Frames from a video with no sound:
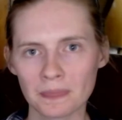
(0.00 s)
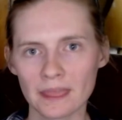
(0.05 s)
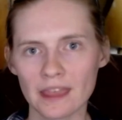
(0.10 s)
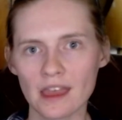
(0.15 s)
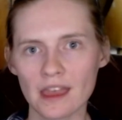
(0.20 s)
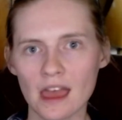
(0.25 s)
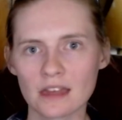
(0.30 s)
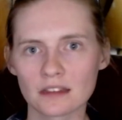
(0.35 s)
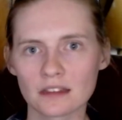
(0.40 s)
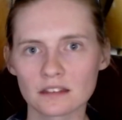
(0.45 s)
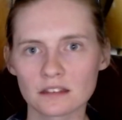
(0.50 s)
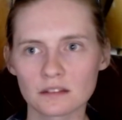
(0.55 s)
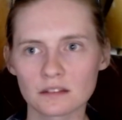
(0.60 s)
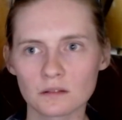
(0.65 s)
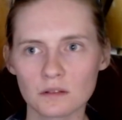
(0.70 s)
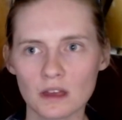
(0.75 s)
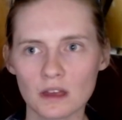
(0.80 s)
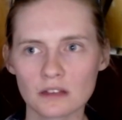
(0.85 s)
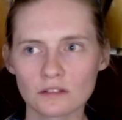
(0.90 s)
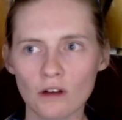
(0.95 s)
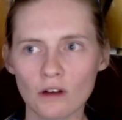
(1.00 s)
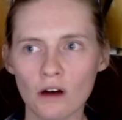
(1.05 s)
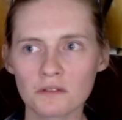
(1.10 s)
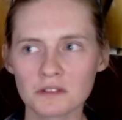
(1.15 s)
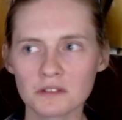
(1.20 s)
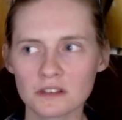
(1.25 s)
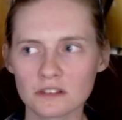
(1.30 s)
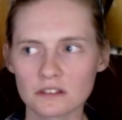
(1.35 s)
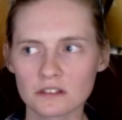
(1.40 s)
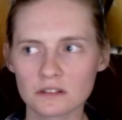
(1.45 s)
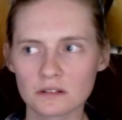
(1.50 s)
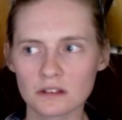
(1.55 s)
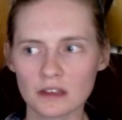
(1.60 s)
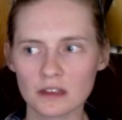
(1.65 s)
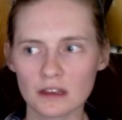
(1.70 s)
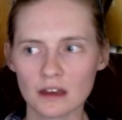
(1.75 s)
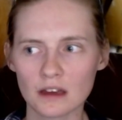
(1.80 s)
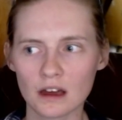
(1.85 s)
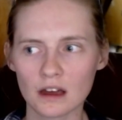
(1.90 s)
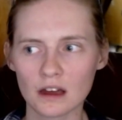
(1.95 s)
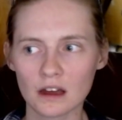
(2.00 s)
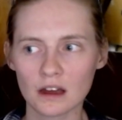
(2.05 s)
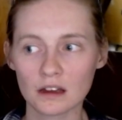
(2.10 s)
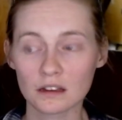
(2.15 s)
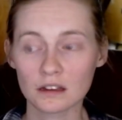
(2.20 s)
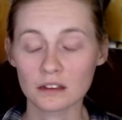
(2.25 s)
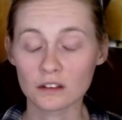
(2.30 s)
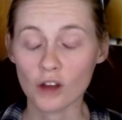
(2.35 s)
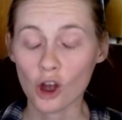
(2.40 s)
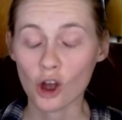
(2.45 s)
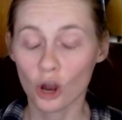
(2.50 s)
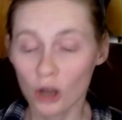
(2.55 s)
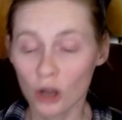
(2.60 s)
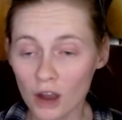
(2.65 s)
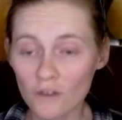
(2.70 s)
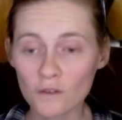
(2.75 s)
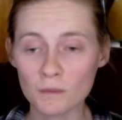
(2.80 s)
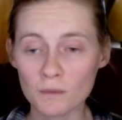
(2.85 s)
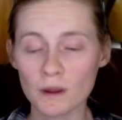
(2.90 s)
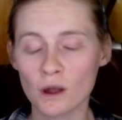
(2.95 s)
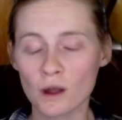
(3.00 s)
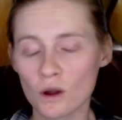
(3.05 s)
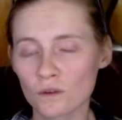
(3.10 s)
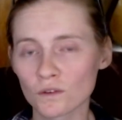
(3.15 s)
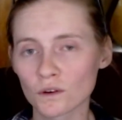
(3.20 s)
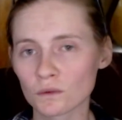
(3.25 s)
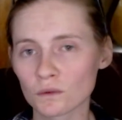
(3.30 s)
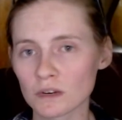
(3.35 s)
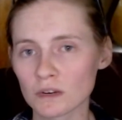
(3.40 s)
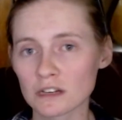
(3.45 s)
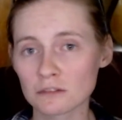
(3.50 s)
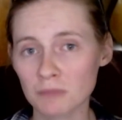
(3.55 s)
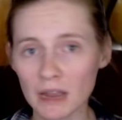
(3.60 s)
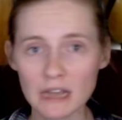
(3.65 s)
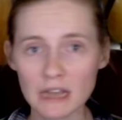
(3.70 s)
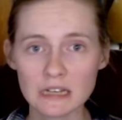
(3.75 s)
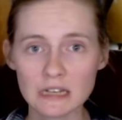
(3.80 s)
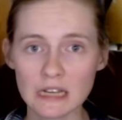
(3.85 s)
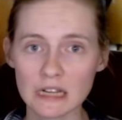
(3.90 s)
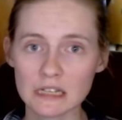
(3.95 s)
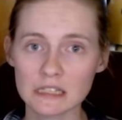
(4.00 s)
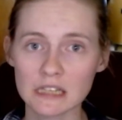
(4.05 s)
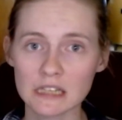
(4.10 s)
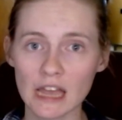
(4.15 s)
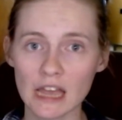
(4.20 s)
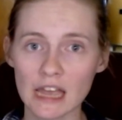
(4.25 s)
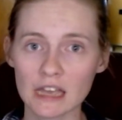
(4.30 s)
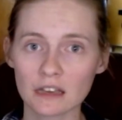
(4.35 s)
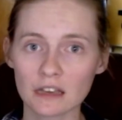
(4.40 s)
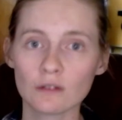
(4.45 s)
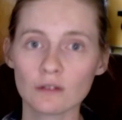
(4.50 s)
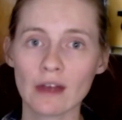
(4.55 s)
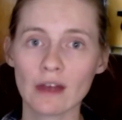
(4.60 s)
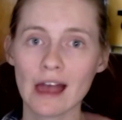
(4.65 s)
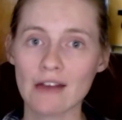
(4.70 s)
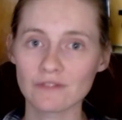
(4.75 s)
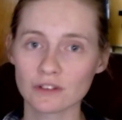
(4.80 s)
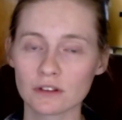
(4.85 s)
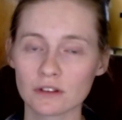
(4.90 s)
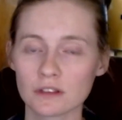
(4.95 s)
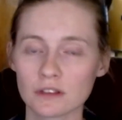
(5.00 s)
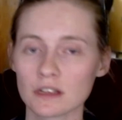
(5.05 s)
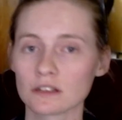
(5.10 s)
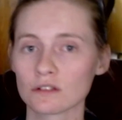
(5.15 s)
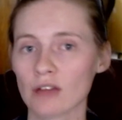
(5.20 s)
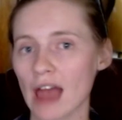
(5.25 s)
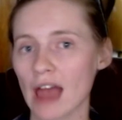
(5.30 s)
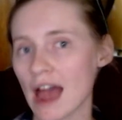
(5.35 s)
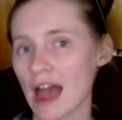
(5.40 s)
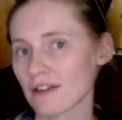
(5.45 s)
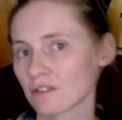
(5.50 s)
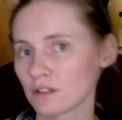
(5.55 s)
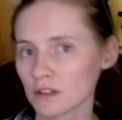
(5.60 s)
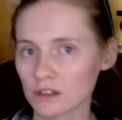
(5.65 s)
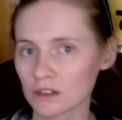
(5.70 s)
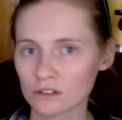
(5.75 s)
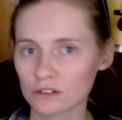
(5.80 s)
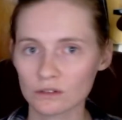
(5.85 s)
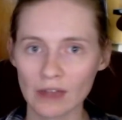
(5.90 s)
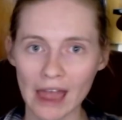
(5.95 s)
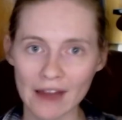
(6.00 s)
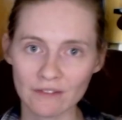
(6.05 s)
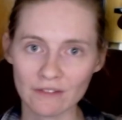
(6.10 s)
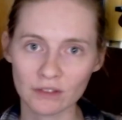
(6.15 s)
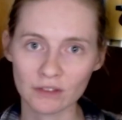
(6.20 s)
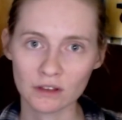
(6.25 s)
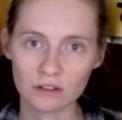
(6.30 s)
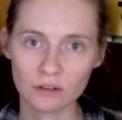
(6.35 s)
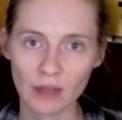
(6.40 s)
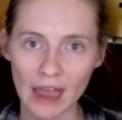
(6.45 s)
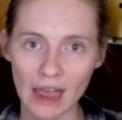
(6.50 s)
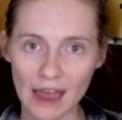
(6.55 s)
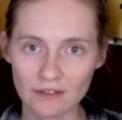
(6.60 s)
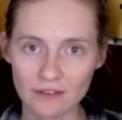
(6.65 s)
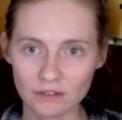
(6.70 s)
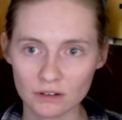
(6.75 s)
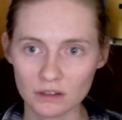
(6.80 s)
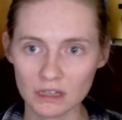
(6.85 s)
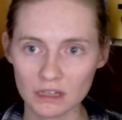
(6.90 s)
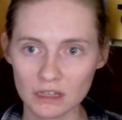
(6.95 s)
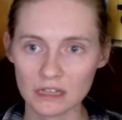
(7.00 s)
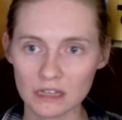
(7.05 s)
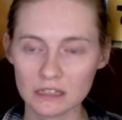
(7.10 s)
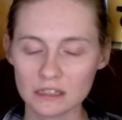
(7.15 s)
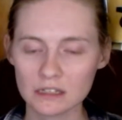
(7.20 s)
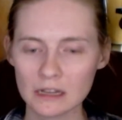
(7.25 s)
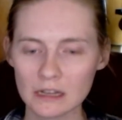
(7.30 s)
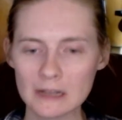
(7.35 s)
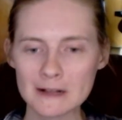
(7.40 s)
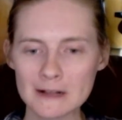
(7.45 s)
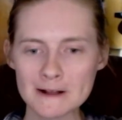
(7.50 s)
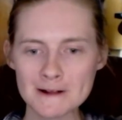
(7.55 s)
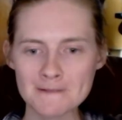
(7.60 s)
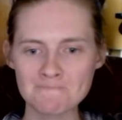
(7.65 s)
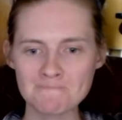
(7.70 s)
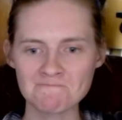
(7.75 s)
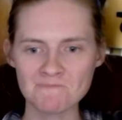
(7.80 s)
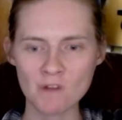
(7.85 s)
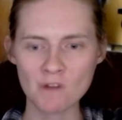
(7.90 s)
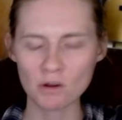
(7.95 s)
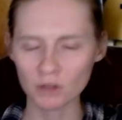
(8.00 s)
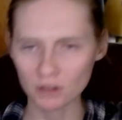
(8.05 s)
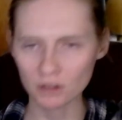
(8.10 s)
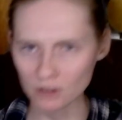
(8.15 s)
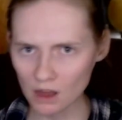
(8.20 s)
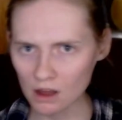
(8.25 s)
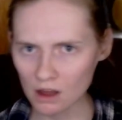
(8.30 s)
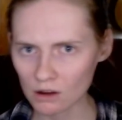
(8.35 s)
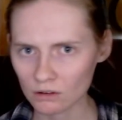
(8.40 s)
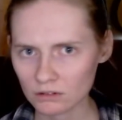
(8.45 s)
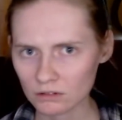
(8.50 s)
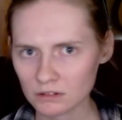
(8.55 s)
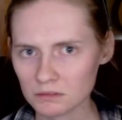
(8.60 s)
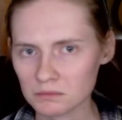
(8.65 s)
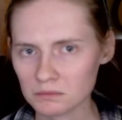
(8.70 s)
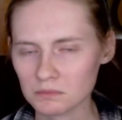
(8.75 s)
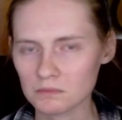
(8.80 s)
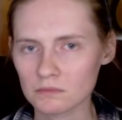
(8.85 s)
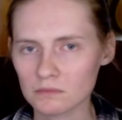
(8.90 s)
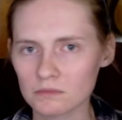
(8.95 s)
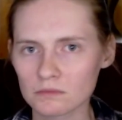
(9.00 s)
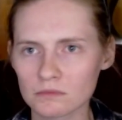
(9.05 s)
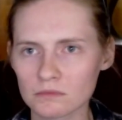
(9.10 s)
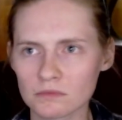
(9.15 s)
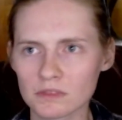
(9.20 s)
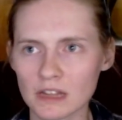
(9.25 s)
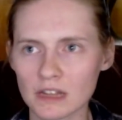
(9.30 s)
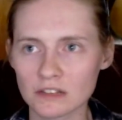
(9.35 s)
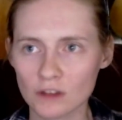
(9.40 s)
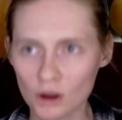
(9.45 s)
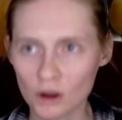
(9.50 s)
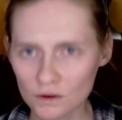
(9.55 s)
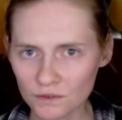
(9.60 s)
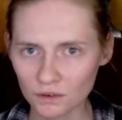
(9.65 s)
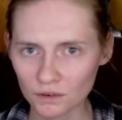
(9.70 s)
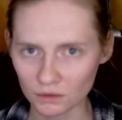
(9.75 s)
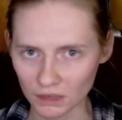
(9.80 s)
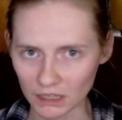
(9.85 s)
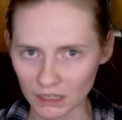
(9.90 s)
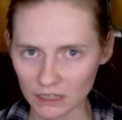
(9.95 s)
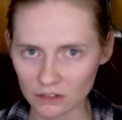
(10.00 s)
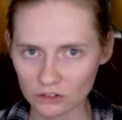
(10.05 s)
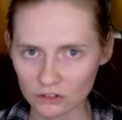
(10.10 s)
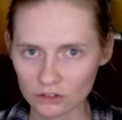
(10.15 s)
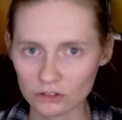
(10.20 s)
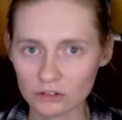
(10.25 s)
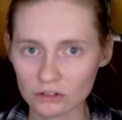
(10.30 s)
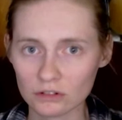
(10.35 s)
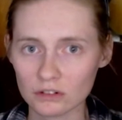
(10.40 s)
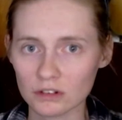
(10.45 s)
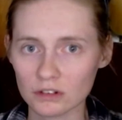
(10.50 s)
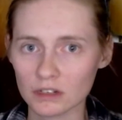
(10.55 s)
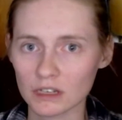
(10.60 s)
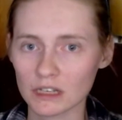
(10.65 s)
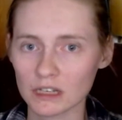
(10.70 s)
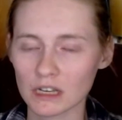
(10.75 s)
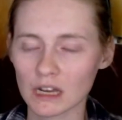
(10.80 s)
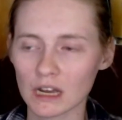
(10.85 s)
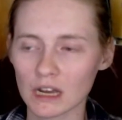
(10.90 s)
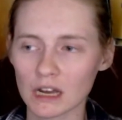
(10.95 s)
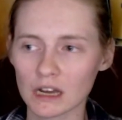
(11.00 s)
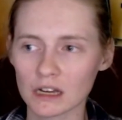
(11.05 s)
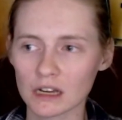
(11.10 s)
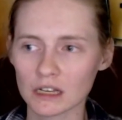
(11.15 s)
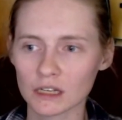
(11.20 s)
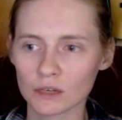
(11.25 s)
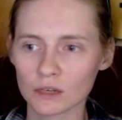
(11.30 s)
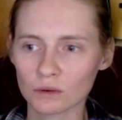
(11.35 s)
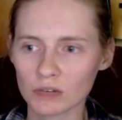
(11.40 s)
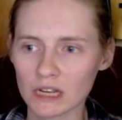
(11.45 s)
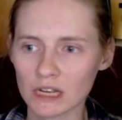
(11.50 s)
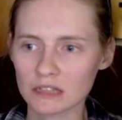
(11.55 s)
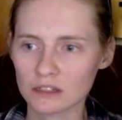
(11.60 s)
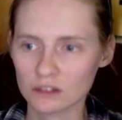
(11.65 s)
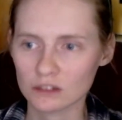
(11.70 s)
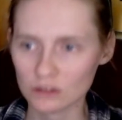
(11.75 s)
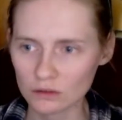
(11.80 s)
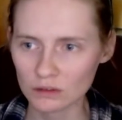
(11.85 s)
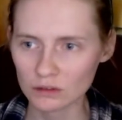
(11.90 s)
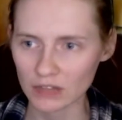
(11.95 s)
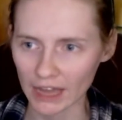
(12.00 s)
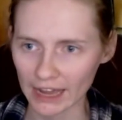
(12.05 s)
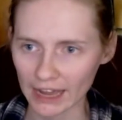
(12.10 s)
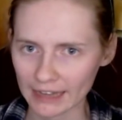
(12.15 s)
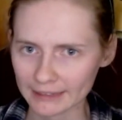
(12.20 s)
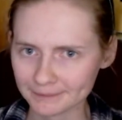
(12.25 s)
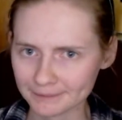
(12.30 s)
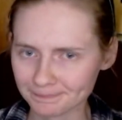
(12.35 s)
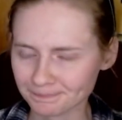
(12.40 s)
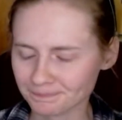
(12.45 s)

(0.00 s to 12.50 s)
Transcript: and it's, it's all these uh, government overreach mandates saying you have to do this, you have to do this, you have to do this, you have to do this. No, you don't. That's overreach. Uh, you don't get to do that.